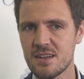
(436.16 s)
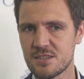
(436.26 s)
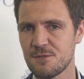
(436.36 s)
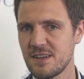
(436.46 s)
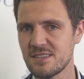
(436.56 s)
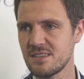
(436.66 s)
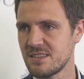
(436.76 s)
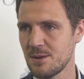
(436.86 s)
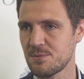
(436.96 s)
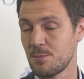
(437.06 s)
Defense
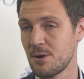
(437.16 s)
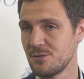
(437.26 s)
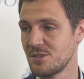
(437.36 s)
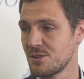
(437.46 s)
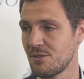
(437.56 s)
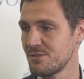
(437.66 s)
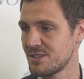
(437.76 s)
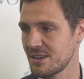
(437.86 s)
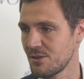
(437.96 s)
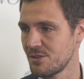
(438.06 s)
in-depth approaches around
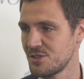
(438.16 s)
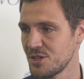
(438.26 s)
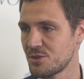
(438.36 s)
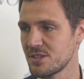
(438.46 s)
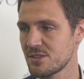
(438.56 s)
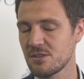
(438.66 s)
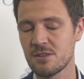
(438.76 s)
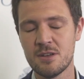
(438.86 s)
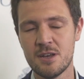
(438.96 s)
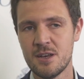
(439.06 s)
technology are critical,
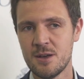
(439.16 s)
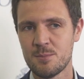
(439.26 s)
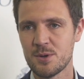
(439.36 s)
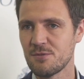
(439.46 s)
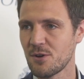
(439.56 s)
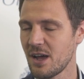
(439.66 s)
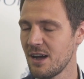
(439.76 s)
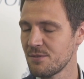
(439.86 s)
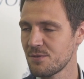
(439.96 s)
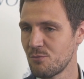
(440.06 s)
but you've got to
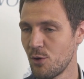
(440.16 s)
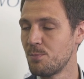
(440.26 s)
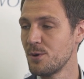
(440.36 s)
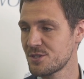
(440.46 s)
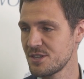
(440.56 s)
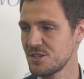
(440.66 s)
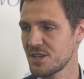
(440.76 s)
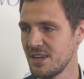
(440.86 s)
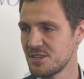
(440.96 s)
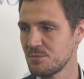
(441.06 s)
have robust
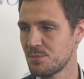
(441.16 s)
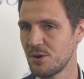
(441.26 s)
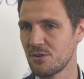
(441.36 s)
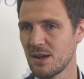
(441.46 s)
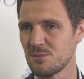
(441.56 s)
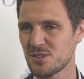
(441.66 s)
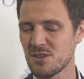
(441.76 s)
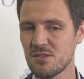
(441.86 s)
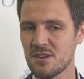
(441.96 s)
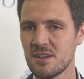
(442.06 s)
education programs
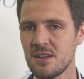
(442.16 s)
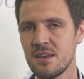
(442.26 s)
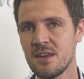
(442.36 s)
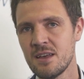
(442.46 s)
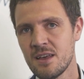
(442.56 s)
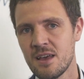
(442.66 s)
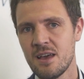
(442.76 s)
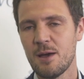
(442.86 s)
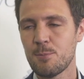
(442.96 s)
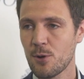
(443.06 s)
so that
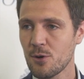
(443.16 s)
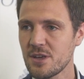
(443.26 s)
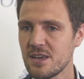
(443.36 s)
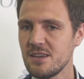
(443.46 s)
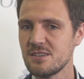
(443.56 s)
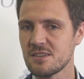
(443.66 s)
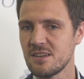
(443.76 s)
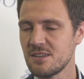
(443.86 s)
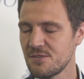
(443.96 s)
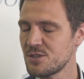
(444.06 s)
employees and
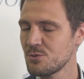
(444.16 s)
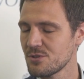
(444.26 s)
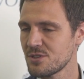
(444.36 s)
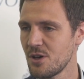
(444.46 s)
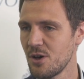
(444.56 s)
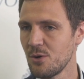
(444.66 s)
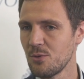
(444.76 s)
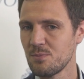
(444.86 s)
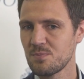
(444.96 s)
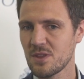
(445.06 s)
individuals know
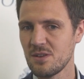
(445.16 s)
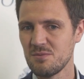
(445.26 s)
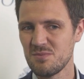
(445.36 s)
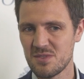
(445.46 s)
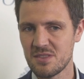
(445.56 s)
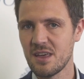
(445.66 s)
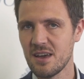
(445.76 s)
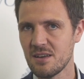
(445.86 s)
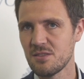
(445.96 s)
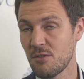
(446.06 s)

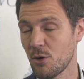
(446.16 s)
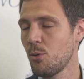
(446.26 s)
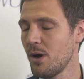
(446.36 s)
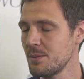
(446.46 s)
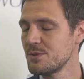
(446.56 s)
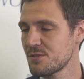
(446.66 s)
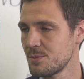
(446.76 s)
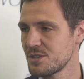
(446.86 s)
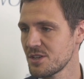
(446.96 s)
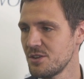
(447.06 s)
their requirements
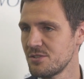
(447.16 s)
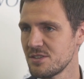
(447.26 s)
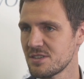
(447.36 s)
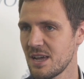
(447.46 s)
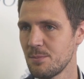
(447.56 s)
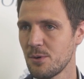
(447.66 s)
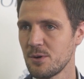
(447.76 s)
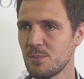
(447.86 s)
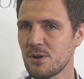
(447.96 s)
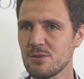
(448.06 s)
from a security
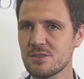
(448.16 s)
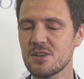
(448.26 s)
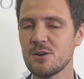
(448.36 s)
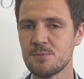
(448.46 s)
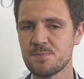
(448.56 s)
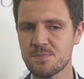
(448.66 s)
standpoint, but also